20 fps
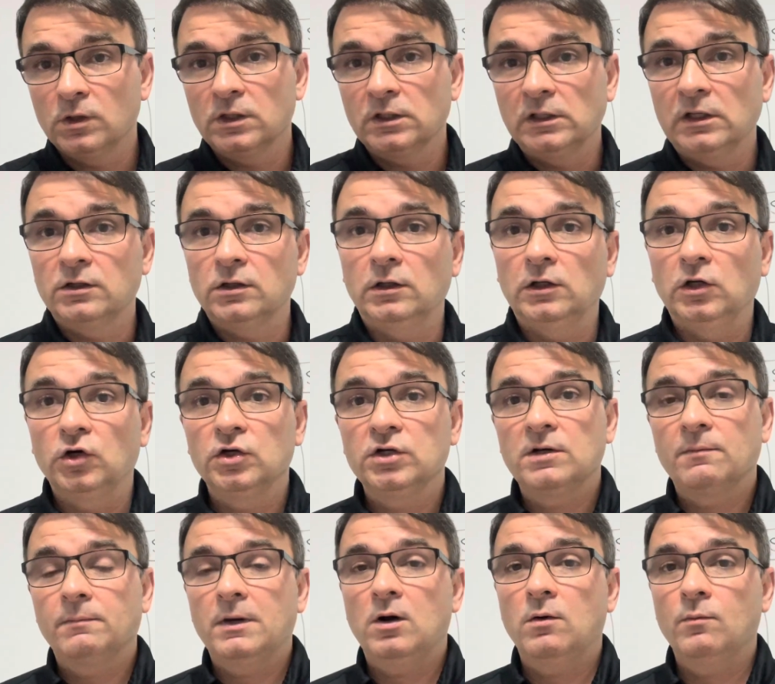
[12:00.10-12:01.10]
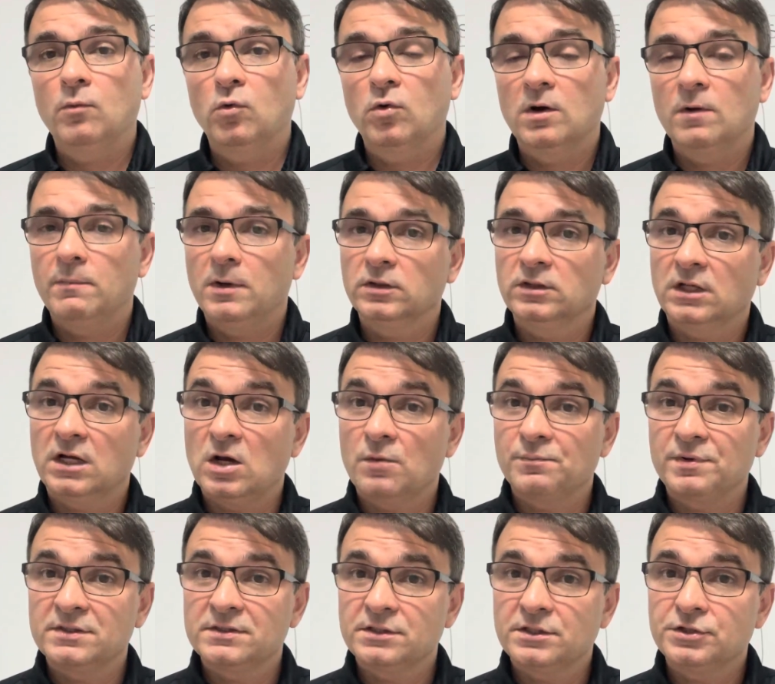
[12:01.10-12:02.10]
to learn more about the
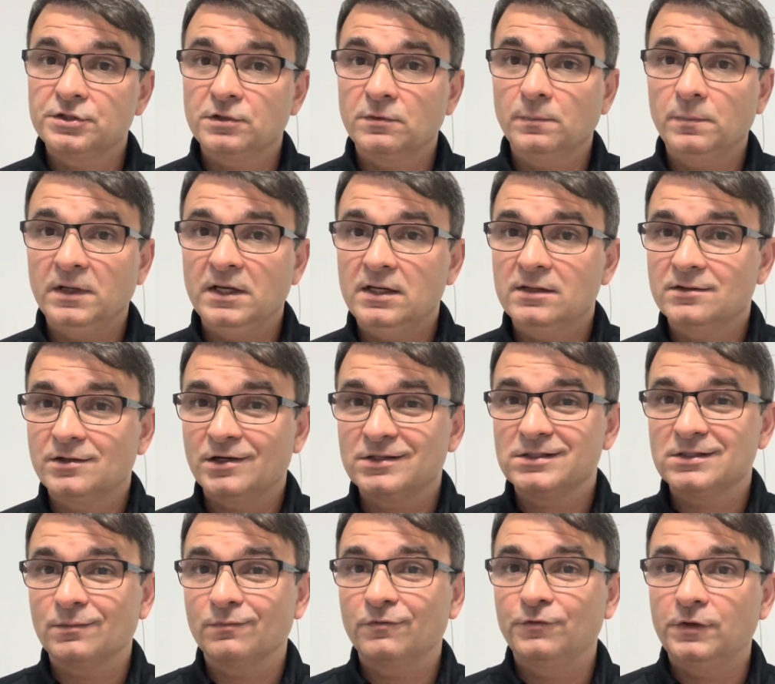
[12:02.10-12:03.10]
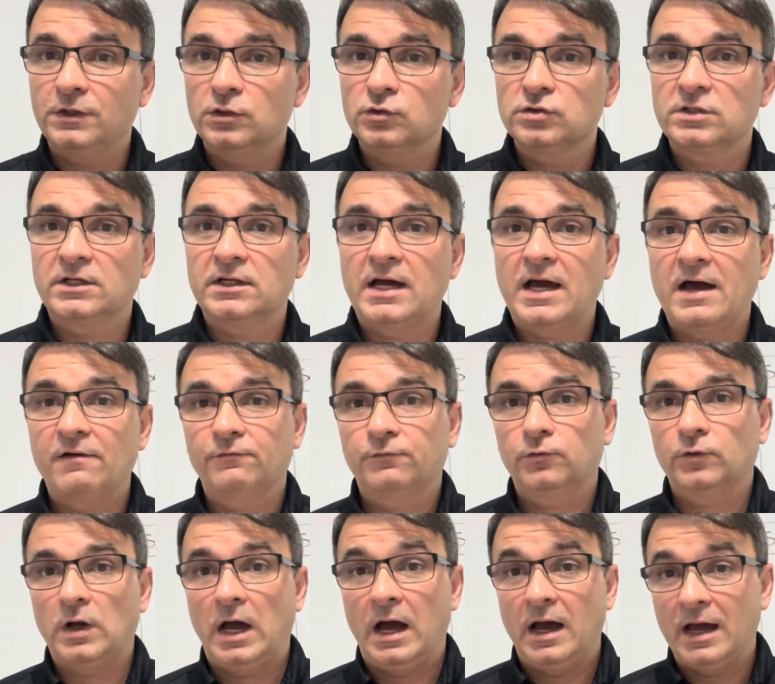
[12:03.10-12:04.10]
compensation plan, there are some videos that
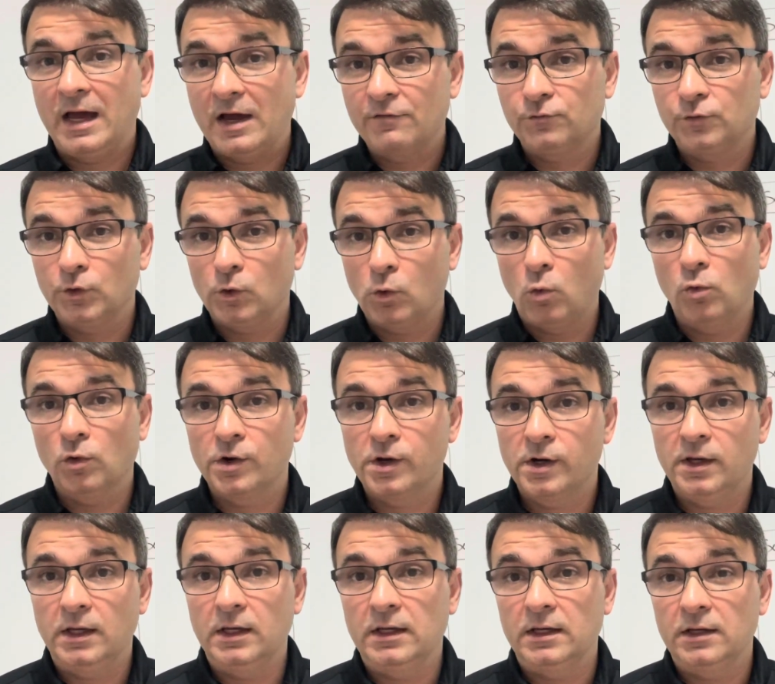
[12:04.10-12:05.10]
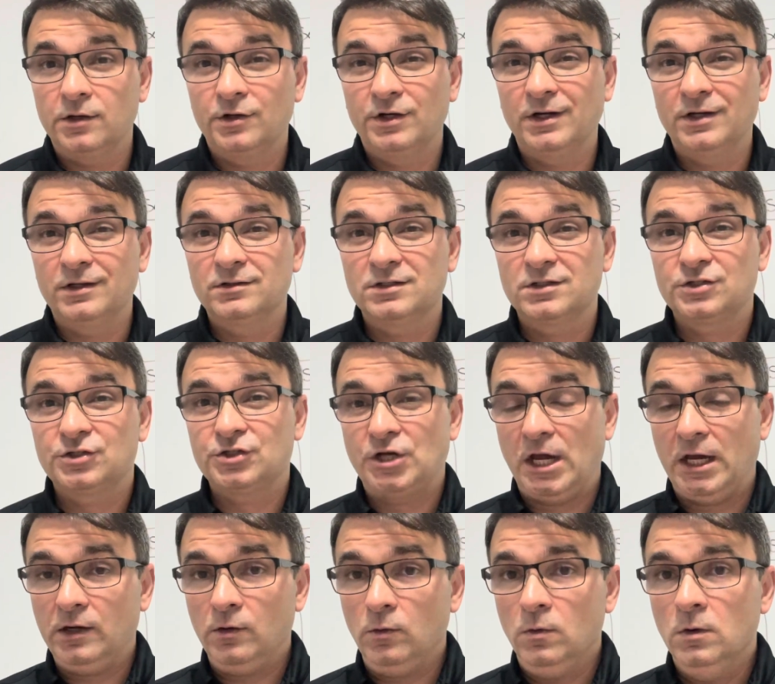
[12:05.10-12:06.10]
I have recorded here in this
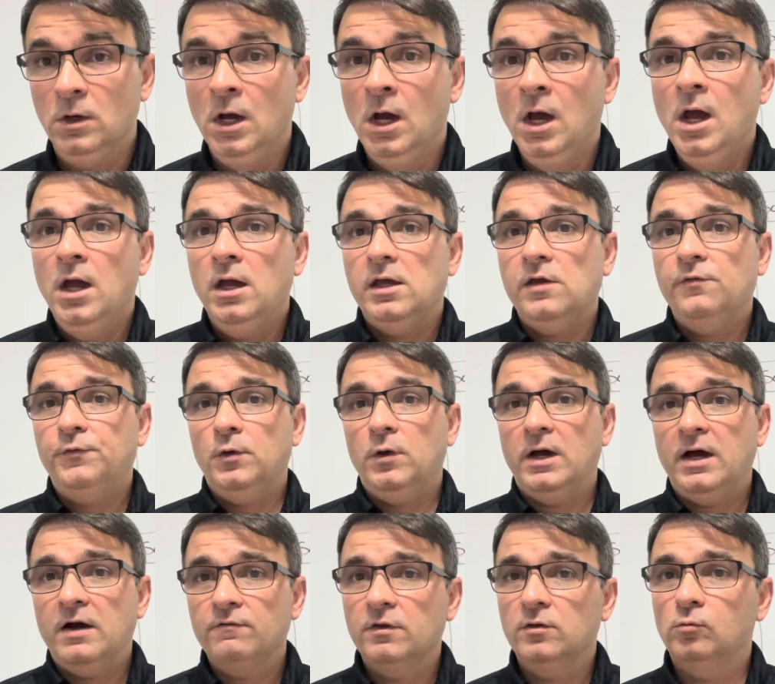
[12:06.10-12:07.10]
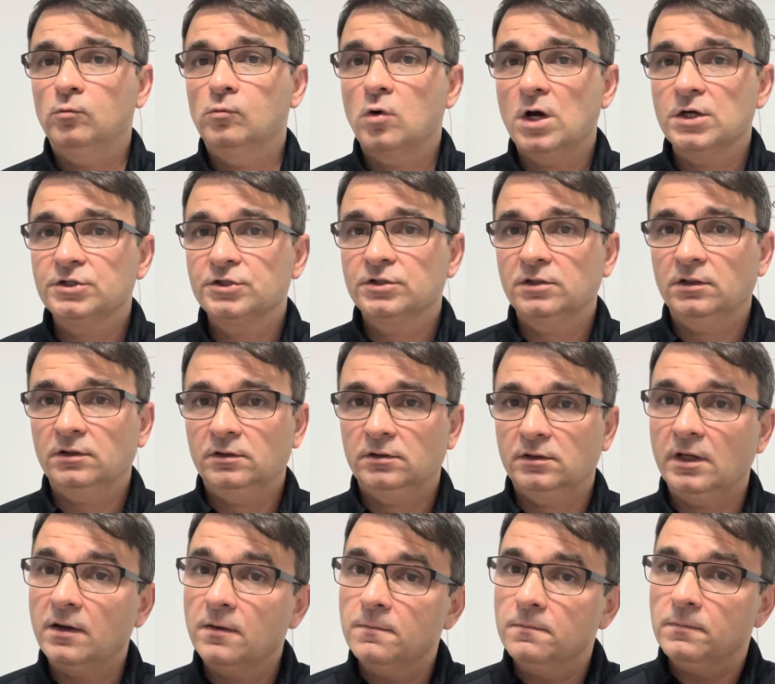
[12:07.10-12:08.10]
channel. If you haven't watched
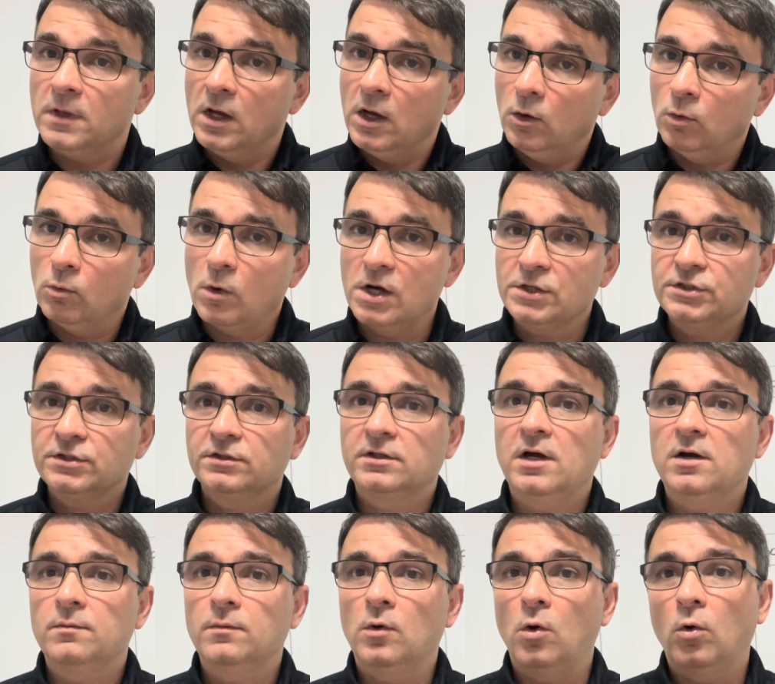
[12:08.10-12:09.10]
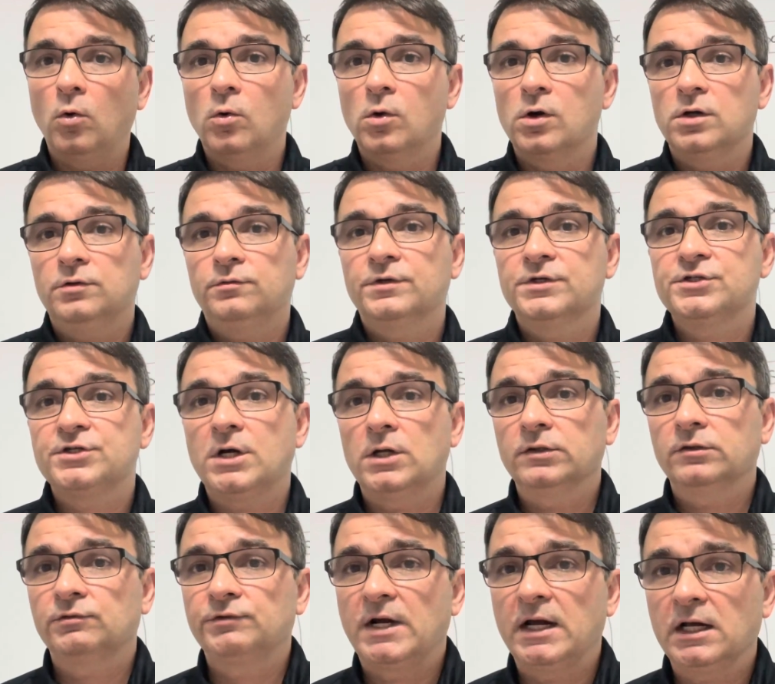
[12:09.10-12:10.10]
them, watch them, or reach out
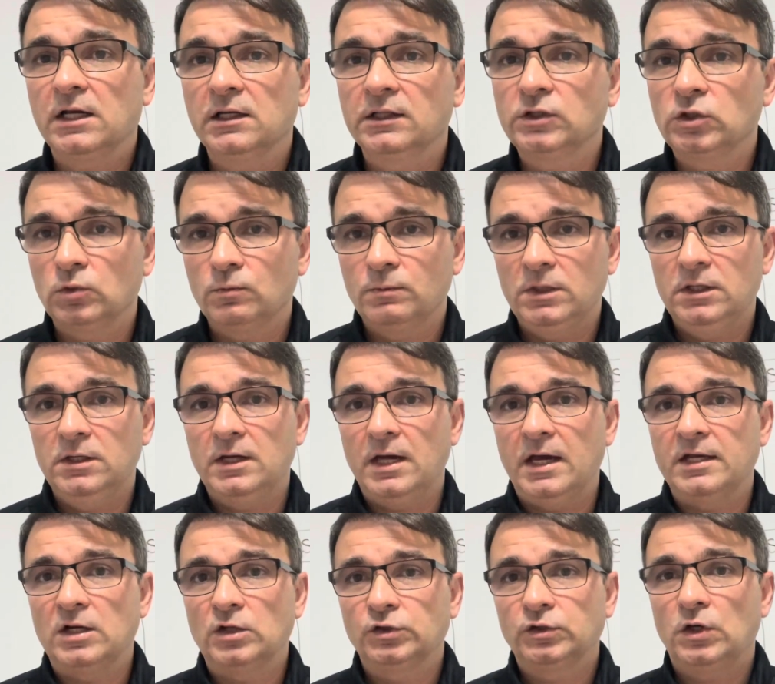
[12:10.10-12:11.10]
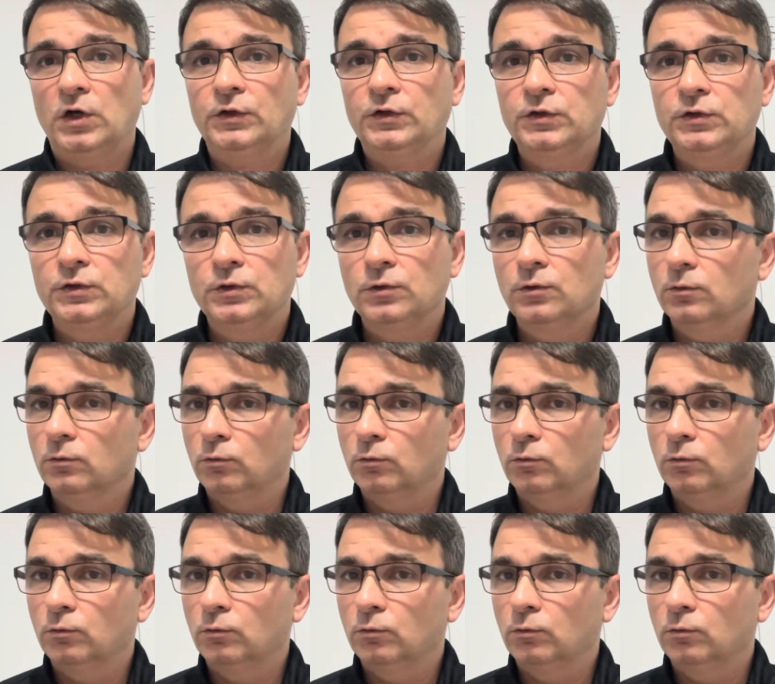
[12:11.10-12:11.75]
directly to me and I'll talk to you.